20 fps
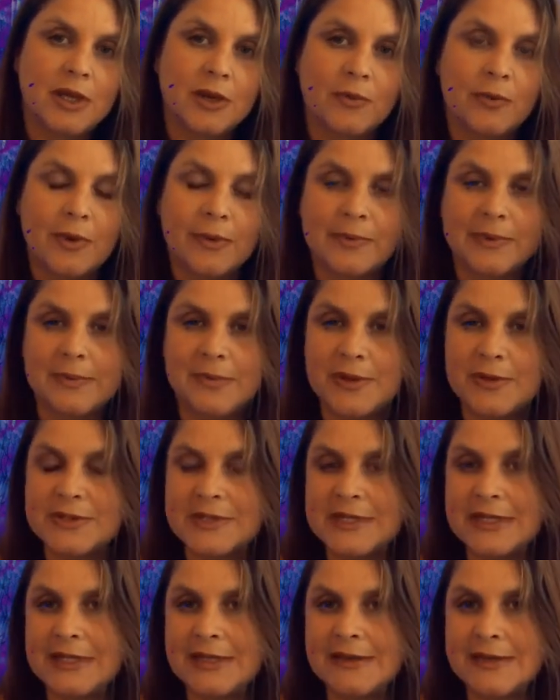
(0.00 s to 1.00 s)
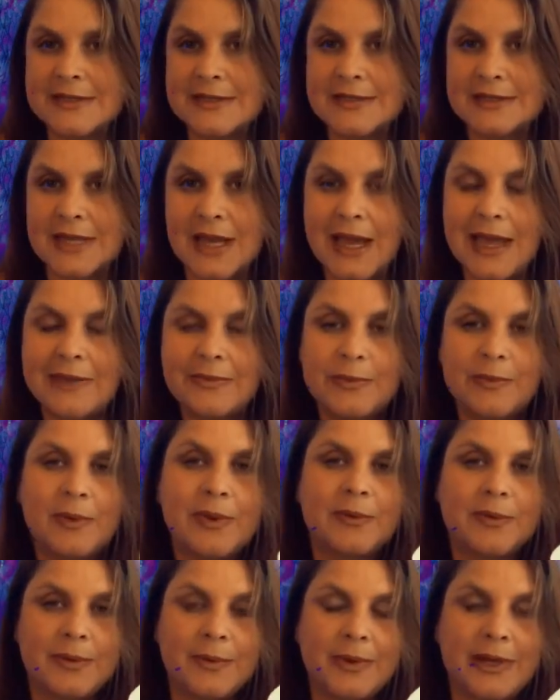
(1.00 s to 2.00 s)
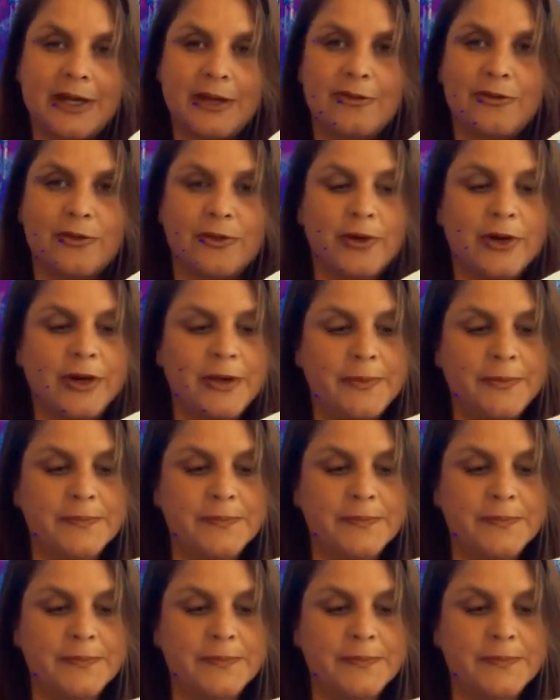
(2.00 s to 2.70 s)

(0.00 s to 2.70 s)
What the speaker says: what we most need at this time and what we're ready for.